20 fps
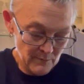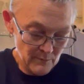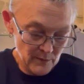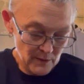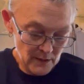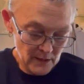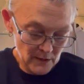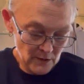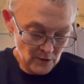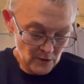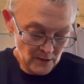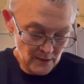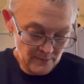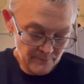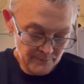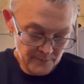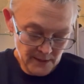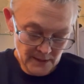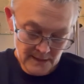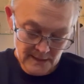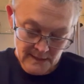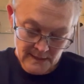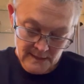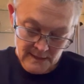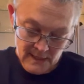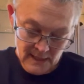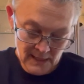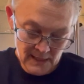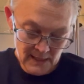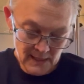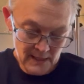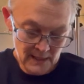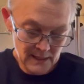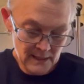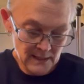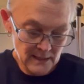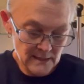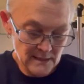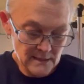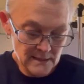when I look up the
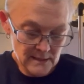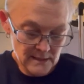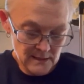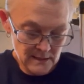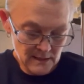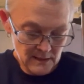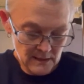size,